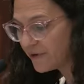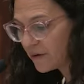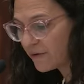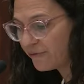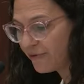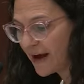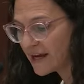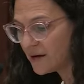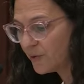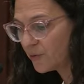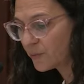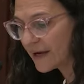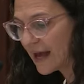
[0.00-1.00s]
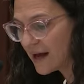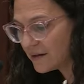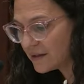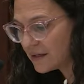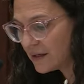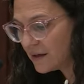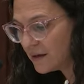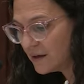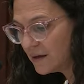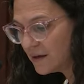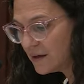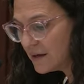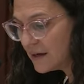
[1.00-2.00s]
to verifiable reality
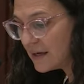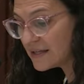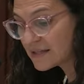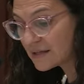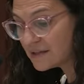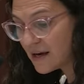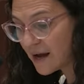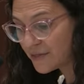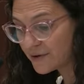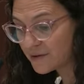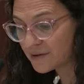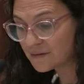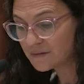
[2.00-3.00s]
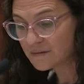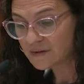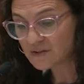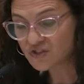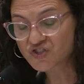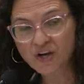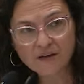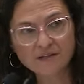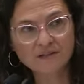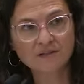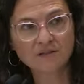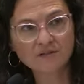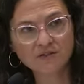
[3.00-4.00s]
is another
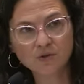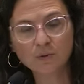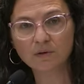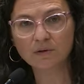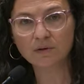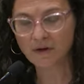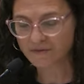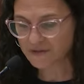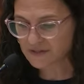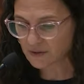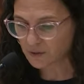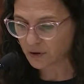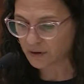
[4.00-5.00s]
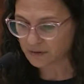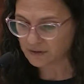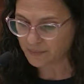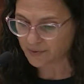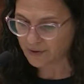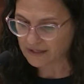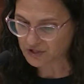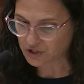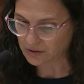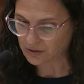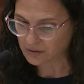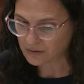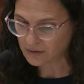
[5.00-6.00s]
just tool of the so-called
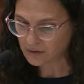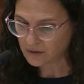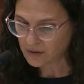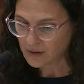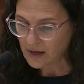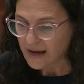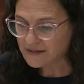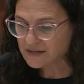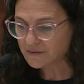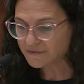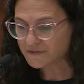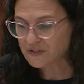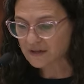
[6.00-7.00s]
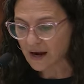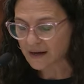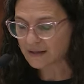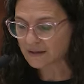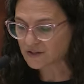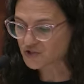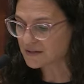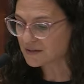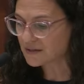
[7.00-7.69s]
liberation, as if denying